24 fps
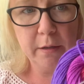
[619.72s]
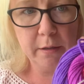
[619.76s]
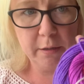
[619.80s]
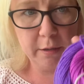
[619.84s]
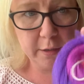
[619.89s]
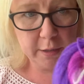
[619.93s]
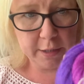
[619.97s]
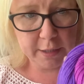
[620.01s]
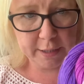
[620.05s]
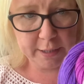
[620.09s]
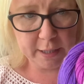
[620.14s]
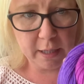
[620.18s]

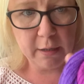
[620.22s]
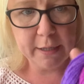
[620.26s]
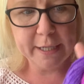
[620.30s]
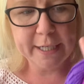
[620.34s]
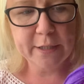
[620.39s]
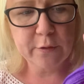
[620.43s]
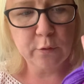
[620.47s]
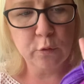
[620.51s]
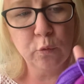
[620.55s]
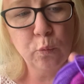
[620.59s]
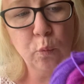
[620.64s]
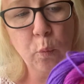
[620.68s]
size
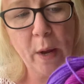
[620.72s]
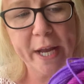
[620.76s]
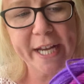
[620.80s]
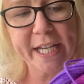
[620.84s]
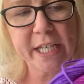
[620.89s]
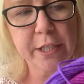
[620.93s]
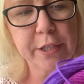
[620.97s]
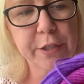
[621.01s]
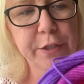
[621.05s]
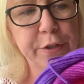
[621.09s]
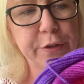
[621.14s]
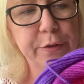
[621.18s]
or weight
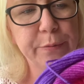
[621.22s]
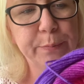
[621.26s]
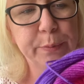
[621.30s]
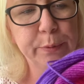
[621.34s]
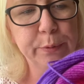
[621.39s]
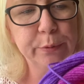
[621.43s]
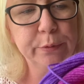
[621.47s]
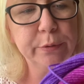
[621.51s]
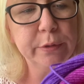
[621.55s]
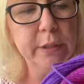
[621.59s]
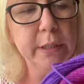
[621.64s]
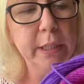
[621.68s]
to the
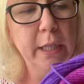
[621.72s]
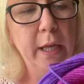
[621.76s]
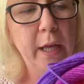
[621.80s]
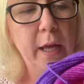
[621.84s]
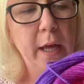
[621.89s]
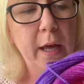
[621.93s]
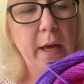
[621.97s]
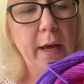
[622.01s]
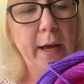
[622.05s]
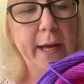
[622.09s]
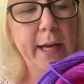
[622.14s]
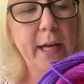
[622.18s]
ball,
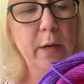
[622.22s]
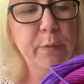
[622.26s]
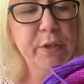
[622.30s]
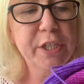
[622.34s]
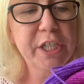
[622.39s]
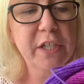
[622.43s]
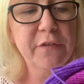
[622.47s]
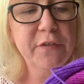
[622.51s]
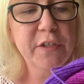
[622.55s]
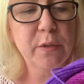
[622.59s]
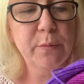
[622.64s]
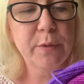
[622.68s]
which
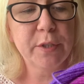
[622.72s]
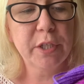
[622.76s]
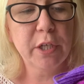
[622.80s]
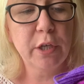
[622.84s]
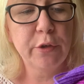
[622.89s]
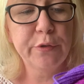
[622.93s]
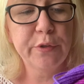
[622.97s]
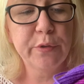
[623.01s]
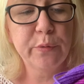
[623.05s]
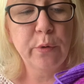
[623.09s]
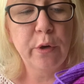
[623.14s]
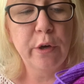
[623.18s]
gives you a
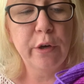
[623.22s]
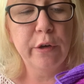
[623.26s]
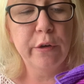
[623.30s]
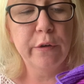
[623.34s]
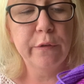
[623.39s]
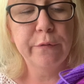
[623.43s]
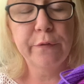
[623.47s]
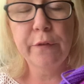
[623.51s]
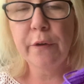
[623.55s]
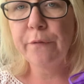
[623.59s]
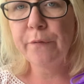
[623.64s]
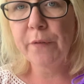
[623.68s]
total of
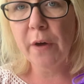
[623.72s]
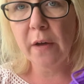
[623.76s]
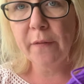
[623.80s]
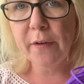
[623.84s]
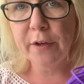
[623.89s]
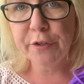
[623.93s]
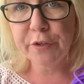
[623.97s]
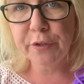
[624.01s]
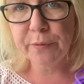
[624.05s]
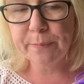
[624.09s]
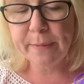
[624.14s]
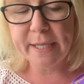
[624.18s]

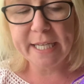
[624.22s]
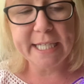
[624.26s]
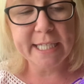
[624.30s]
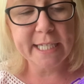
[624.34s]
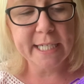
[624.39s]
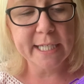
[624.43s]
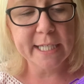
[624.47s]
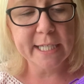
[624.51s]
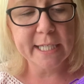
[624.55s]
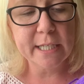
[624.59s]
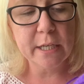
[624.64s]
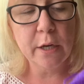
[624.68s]
500
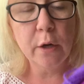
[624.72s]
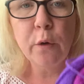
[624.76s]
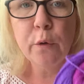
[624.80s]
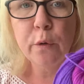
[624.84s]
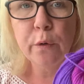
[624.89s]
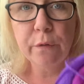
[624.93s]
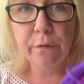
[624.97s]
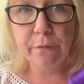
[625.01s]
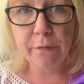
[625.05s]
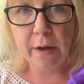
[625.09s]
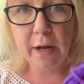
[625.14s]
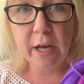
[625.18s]
meters or
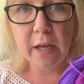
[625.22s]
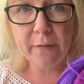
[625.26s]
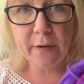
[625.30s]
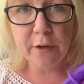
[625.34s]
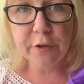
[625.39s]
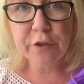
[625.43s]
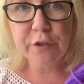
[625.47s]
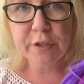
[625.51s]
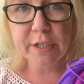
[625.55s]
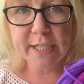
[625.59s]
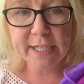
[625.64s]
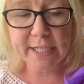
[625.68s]

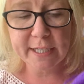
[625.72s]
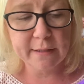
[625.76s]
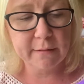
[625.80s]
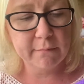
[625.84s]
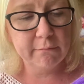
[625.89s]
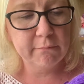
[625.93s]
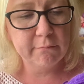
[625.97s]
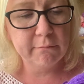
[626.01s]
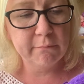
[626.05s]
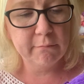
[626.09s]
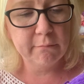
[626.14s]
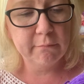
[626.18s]

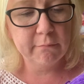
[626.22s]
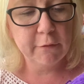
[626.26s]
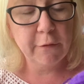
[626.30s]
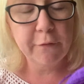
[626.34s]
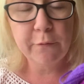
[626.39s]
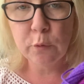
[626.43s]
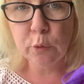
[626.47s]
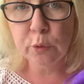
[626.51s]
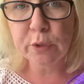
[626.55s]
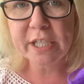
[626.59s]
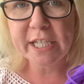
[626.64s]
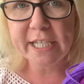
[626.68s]

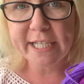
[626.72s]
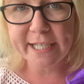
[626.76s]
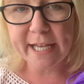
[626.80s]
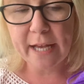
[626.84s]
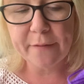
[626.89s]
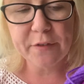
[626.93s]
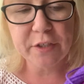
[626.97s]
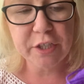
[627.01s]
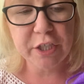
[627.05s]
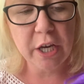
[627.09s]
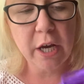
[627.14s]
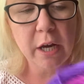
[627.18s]

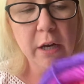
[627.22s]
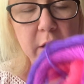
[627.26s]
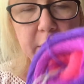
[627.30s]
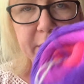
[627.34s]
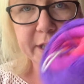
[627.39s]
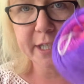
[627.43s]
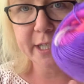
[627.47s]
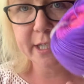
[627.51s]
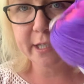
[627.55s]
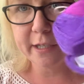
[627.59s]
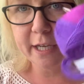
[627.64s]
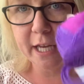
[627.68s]
547
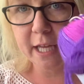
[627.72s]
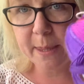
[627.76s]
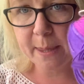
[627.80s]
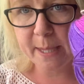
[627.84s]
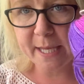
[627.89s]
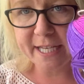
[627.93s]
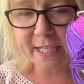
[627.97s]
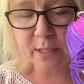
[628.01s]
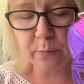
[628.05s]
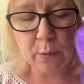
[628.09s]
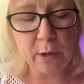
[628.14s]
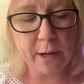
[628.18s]
yards in
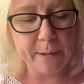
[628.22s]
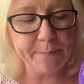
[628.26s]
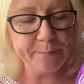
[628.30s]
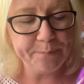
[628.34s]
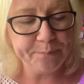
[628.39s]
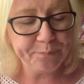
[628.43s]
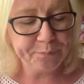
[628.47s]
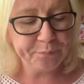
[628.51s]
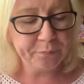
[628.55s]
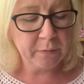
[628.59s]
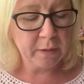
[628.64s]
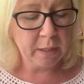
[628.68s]
this one.
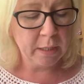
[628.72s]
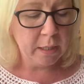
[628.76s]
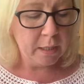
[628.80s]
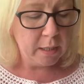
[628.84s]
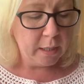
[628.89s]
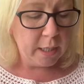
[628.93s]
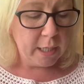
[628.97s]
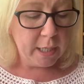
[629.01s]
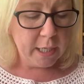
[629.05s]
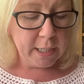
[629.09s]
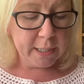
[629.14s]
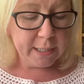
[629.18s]

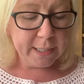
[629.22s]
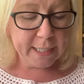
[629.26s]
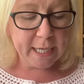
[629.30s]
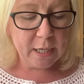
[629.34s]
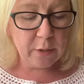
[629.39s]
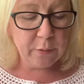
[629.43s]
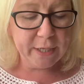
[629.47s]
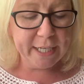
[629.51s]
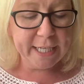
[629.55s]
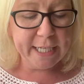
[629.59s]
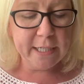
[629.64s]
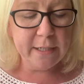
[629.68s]

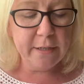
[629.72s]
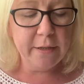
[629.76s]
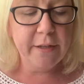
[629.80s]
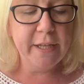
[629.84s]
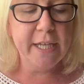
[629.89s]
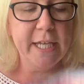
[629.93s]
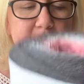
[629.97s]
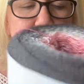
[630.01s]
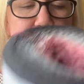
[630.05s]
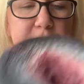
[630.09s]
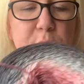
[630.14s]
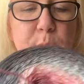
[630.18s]
Now in
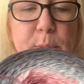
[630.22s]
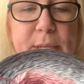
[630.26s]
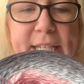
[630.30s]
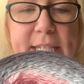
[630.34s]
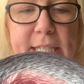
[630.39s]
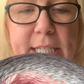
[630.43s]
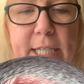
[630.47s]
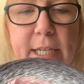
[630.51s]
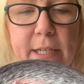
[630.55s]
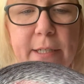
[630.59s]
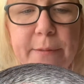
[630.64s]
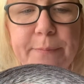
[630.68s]
the
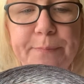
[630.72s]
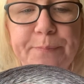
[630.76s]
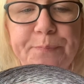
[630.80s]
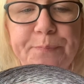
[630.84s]
twister,